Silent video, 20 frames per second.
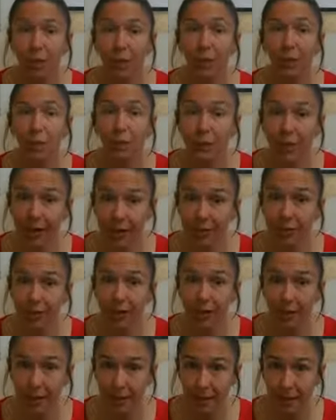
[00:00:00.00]
you
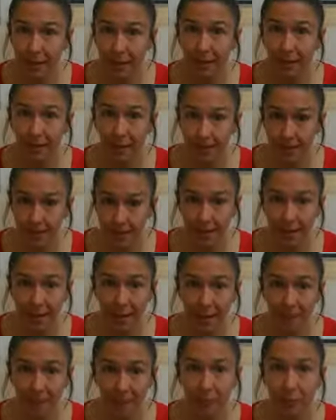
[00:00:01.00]
cannot evict
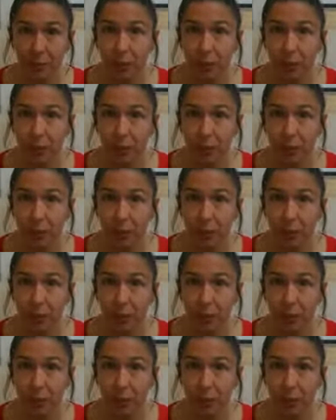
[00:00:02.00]
them.